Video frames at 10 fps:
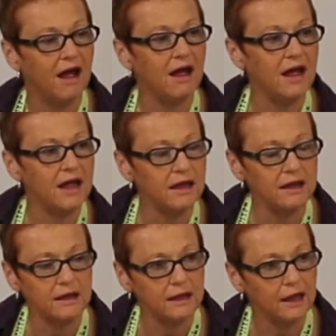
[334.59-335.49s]

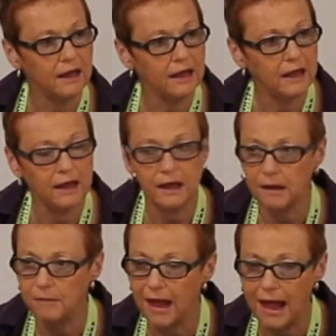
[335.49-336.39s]
I
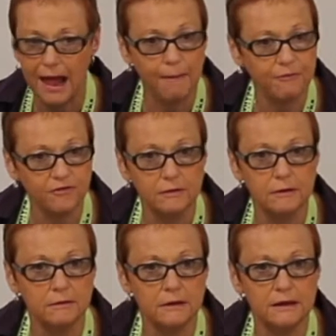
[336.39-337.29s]
am
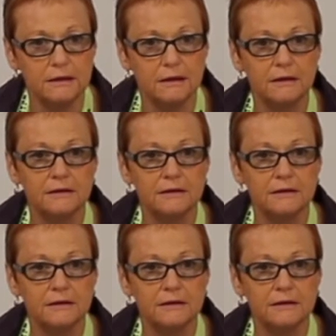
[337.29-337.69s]
absolutely